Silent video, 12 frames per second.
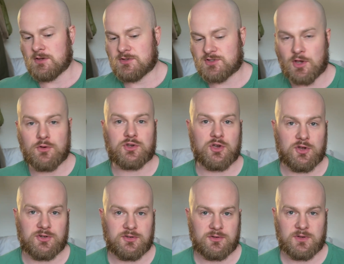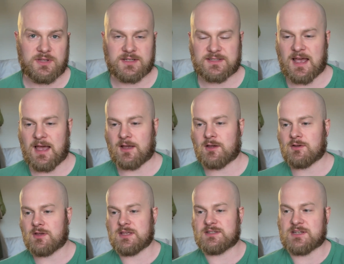So good in attack.
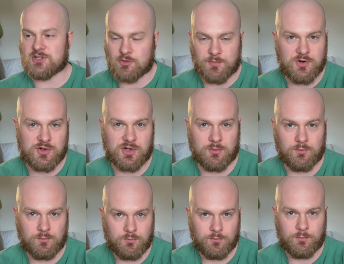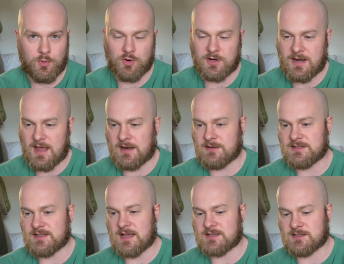His distribution, ball in hand, is
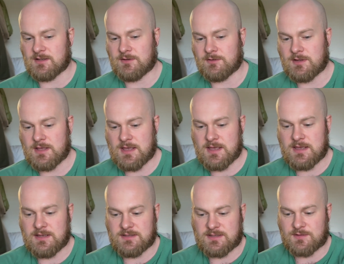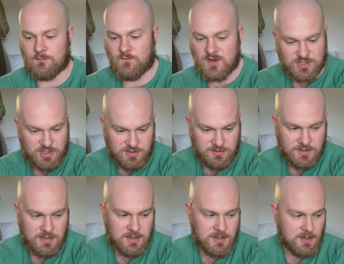excellent. His vision,
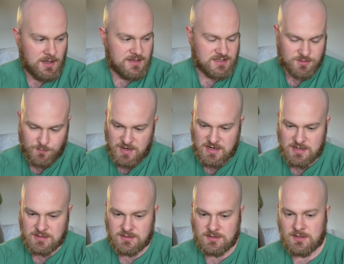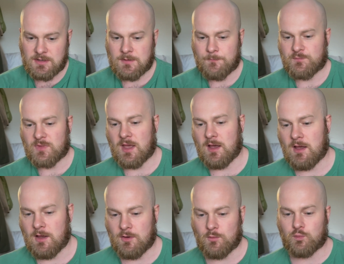his speed,
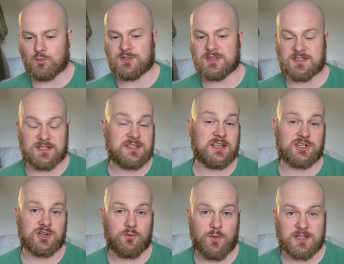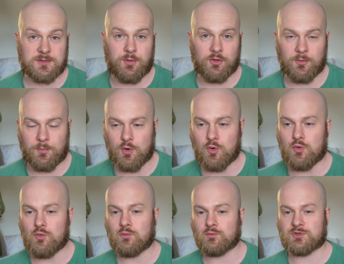the decision of where to put the
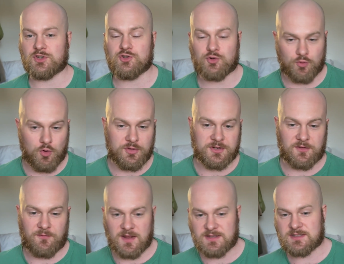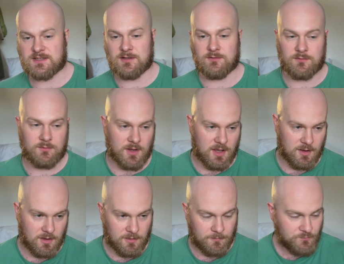ball, to draw the defence and
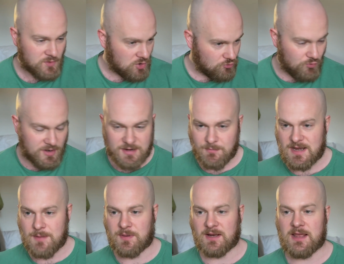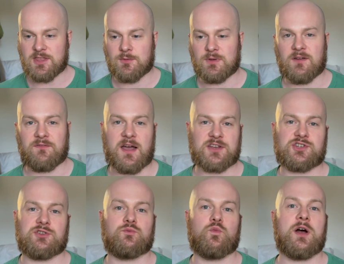really manipulate them in a
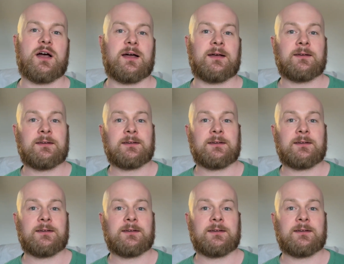fashion where